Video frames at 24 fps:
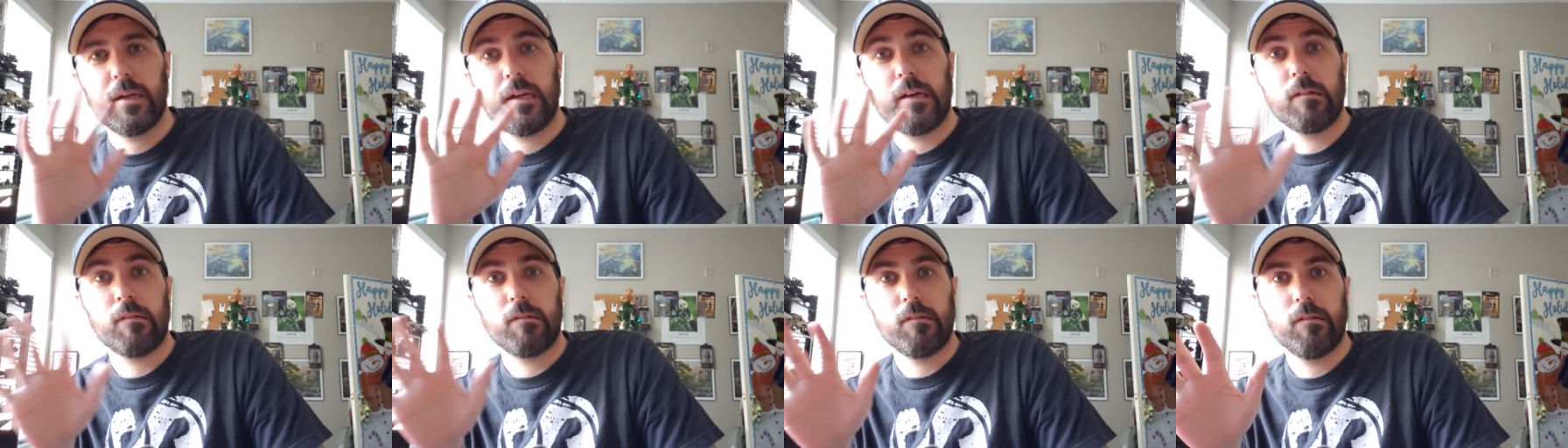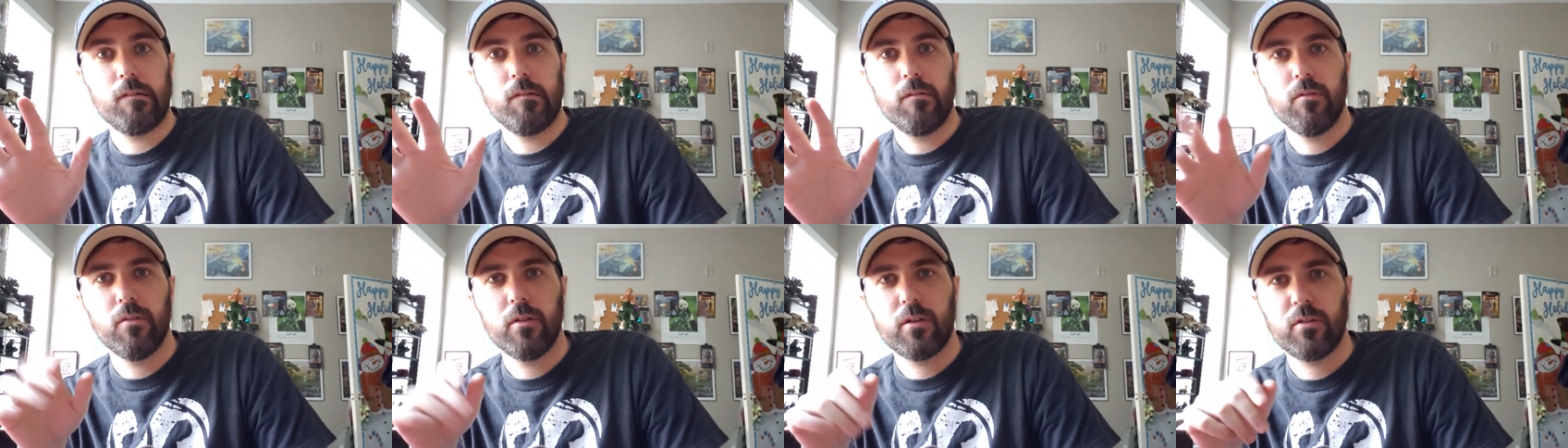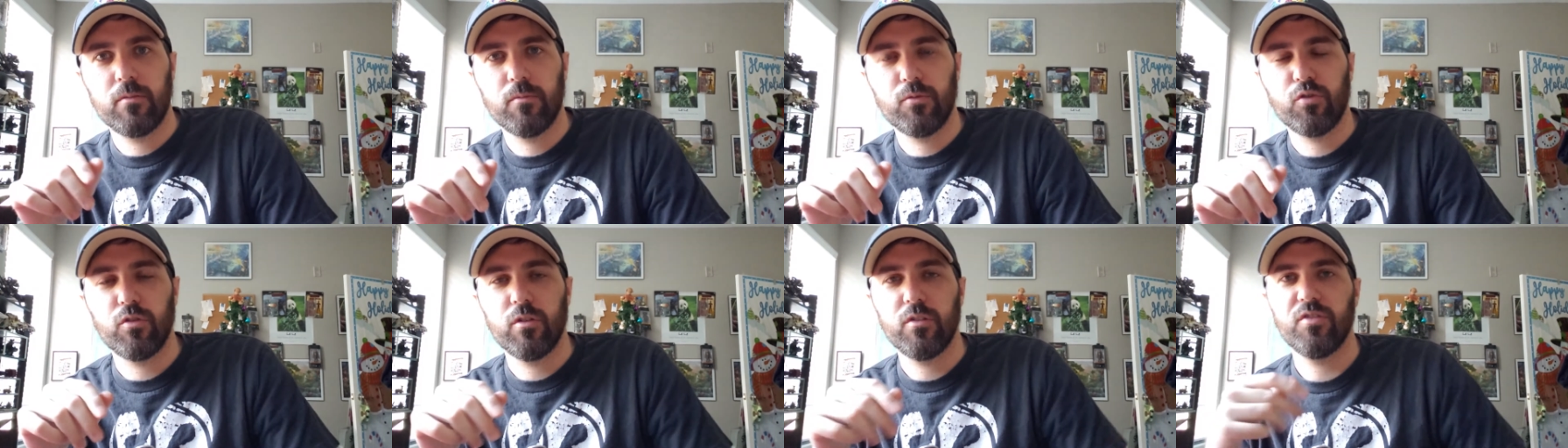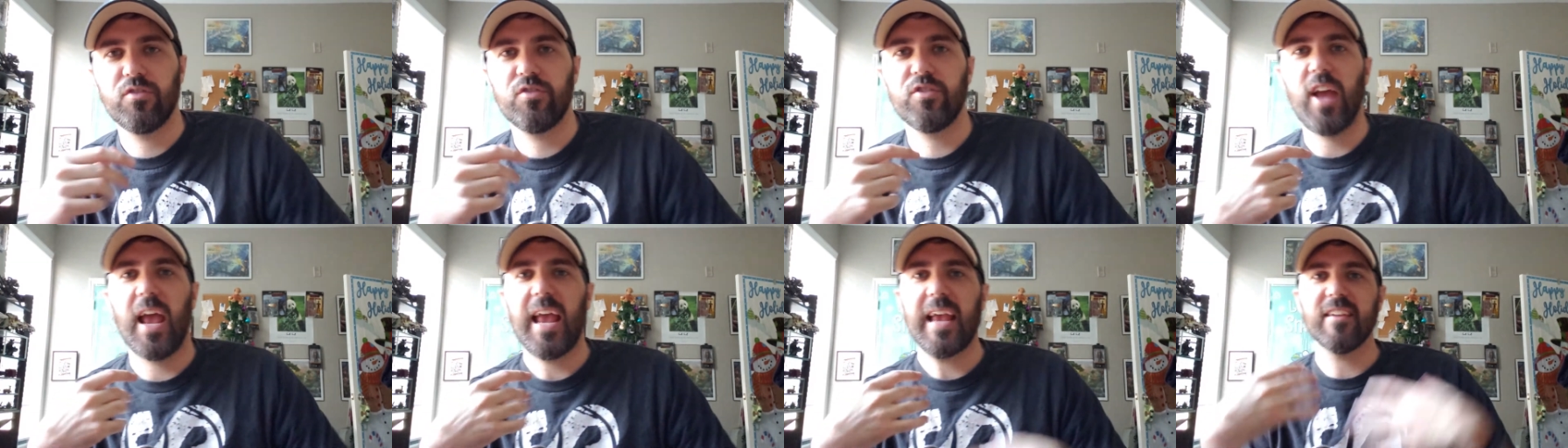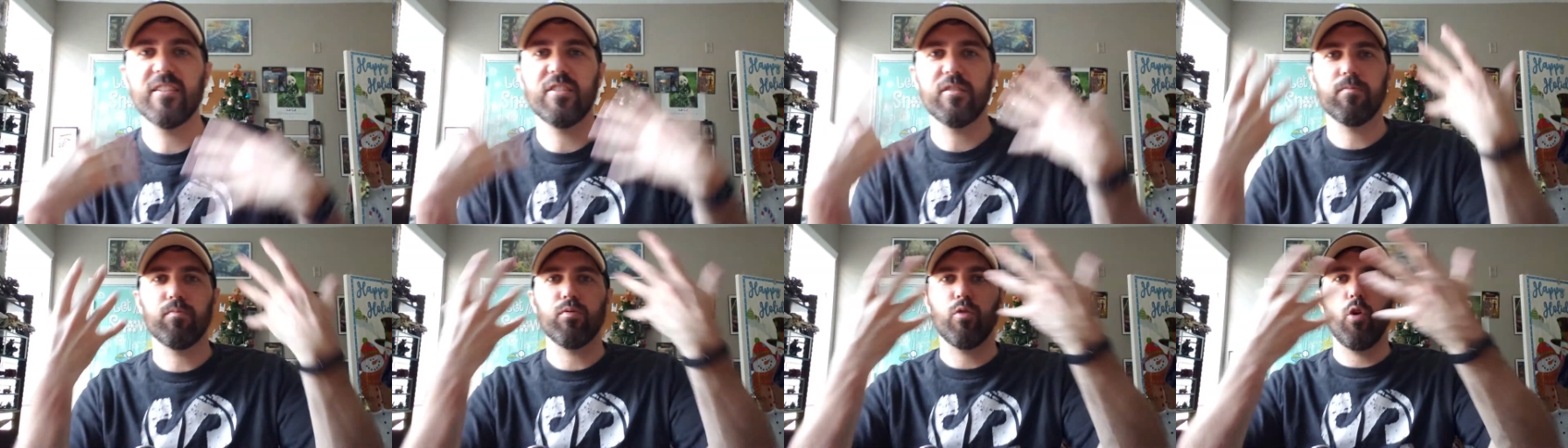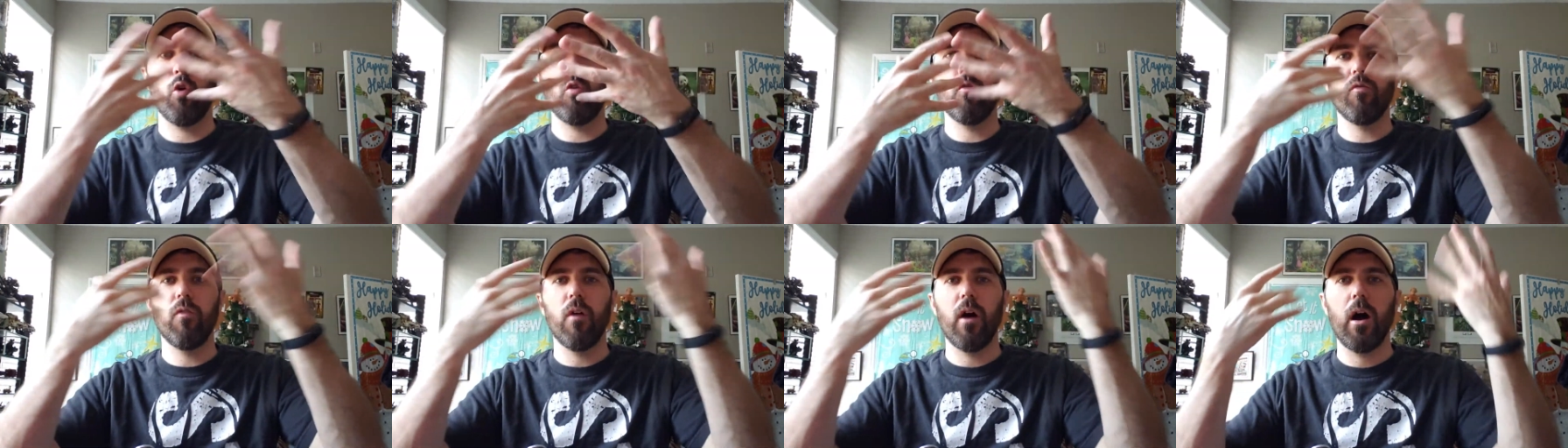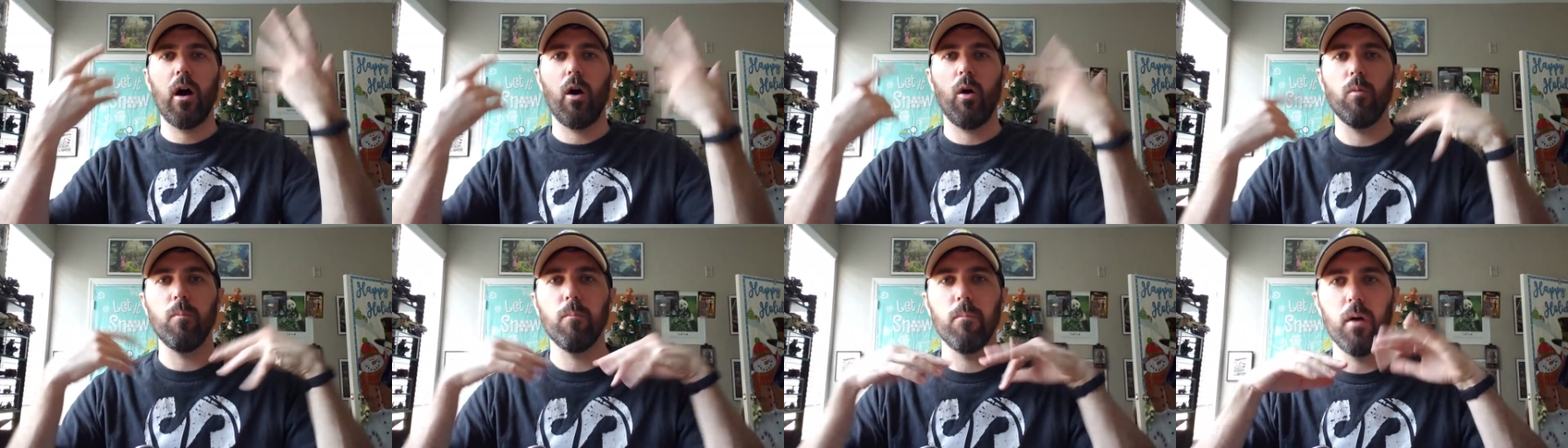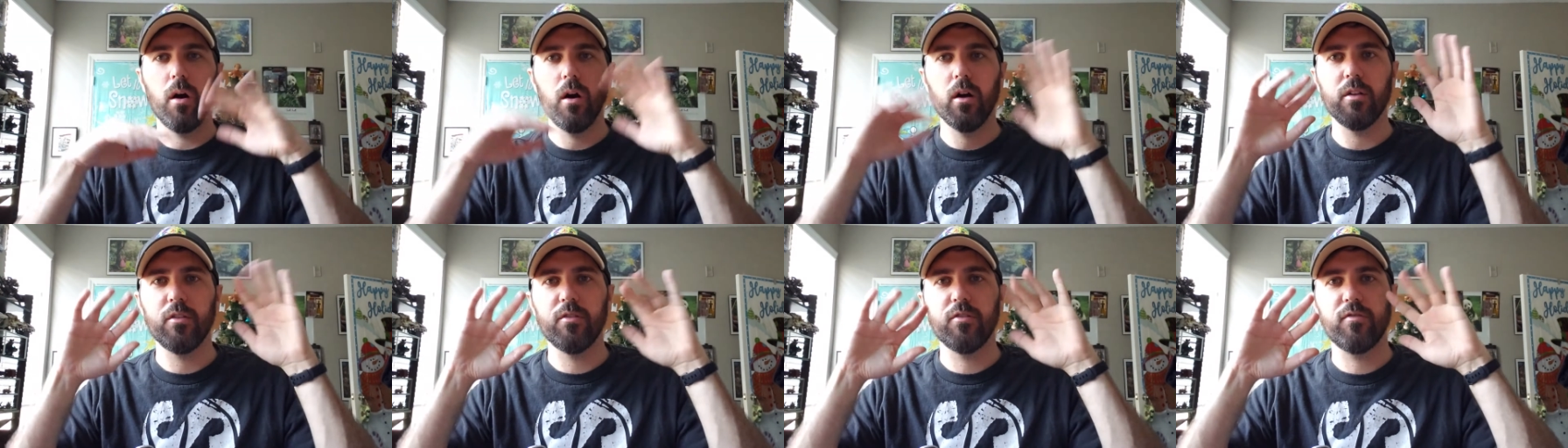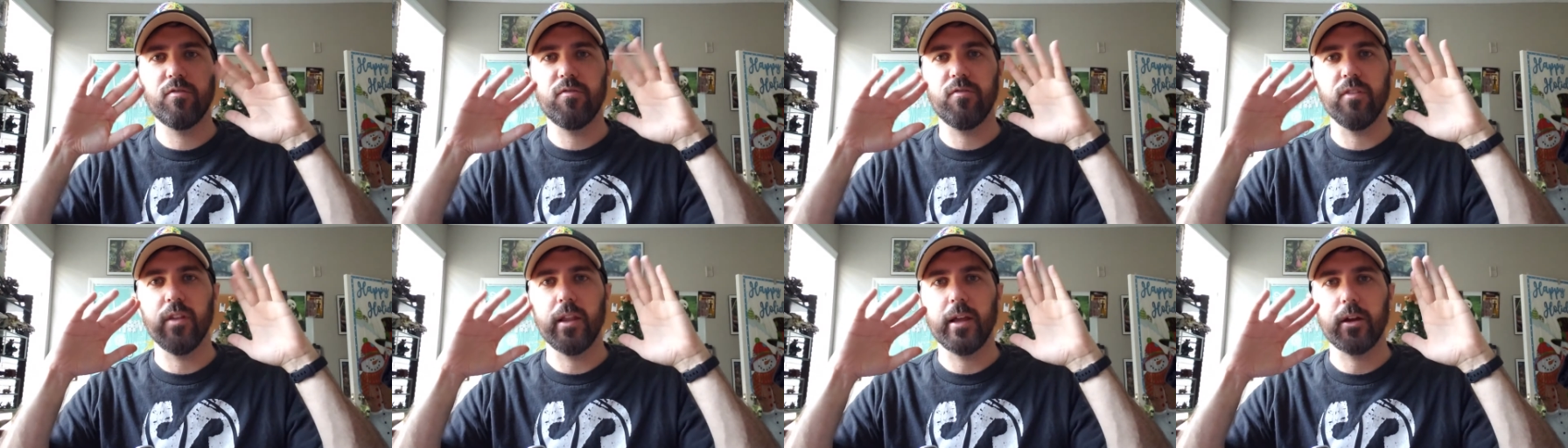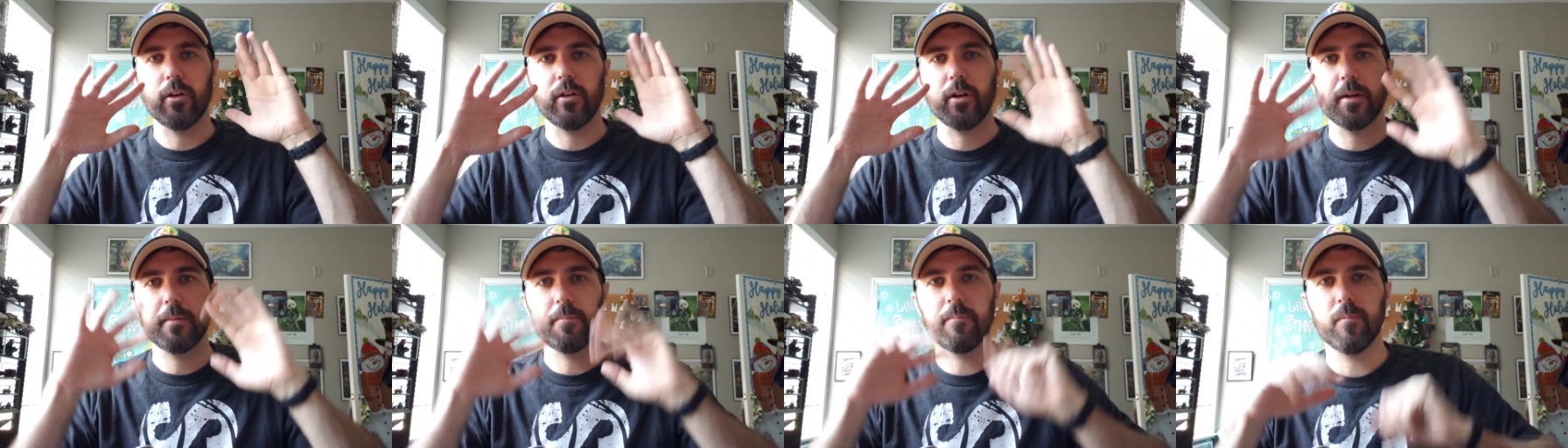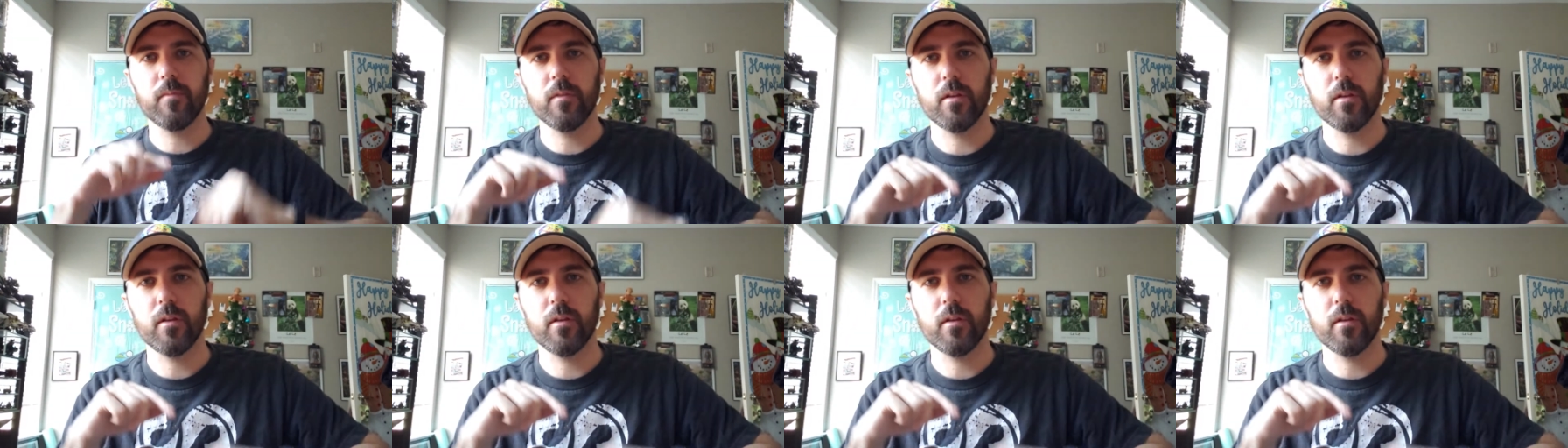I don't know. Like some sort of taste profile buds flaring